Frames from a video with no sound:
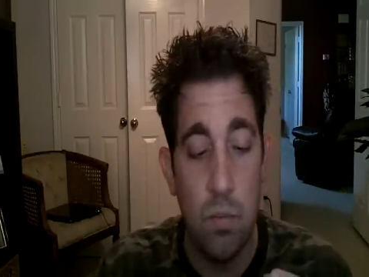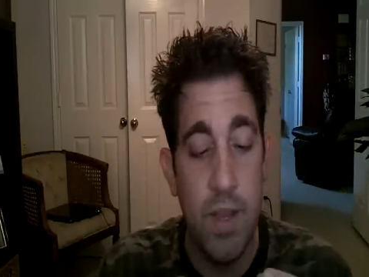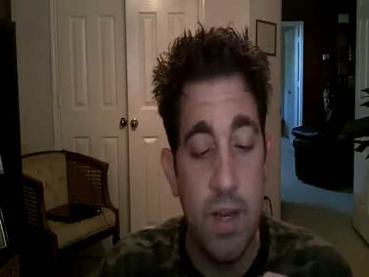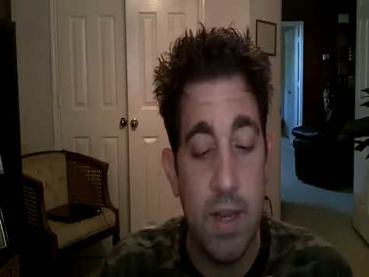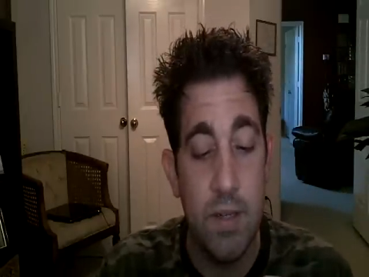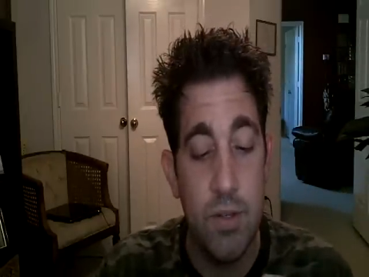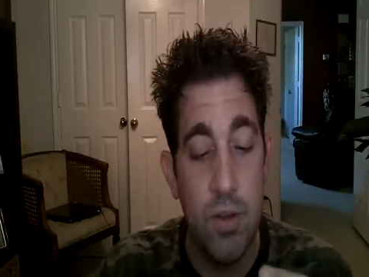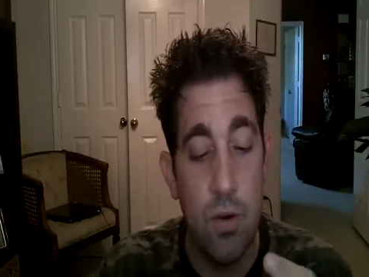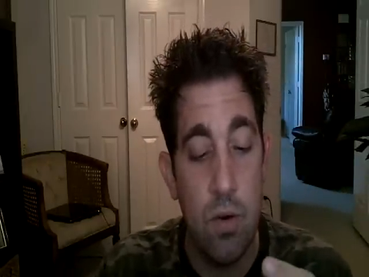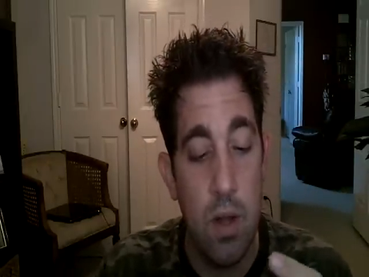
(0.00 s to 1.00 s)
Reconnect it to
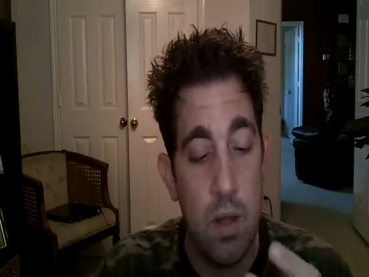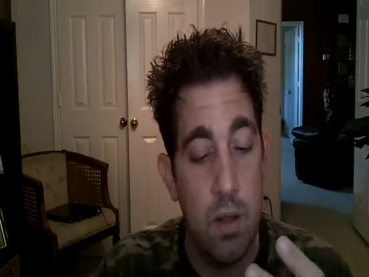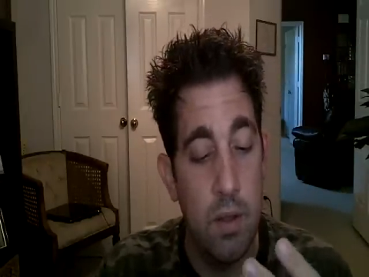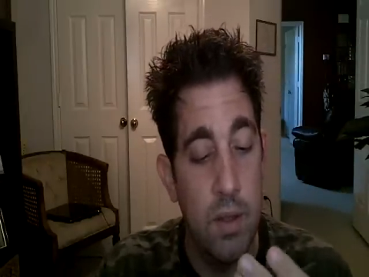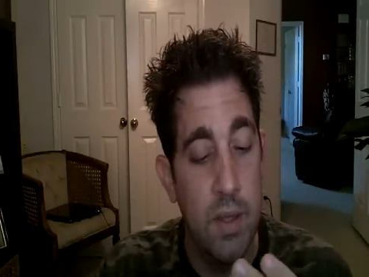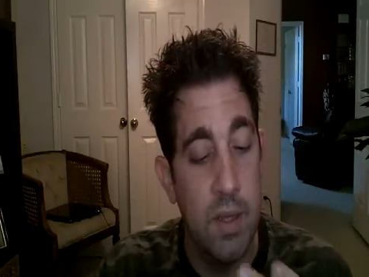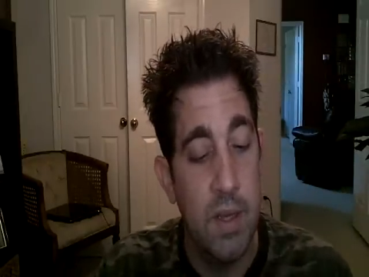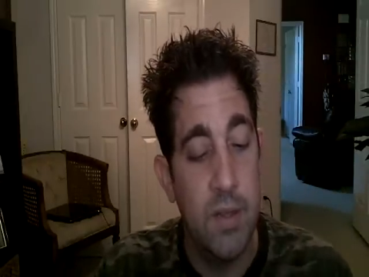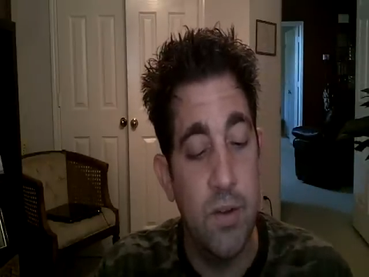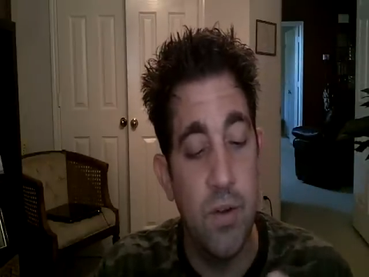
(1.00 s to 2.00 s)

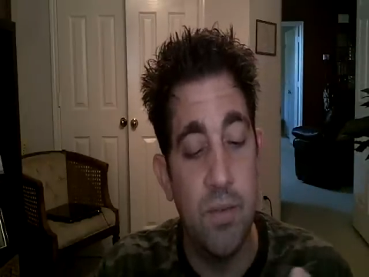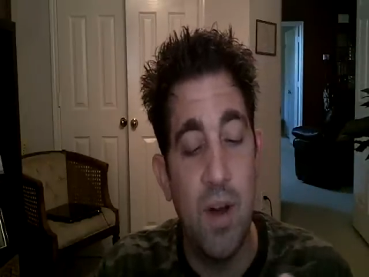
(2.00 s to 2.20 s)
your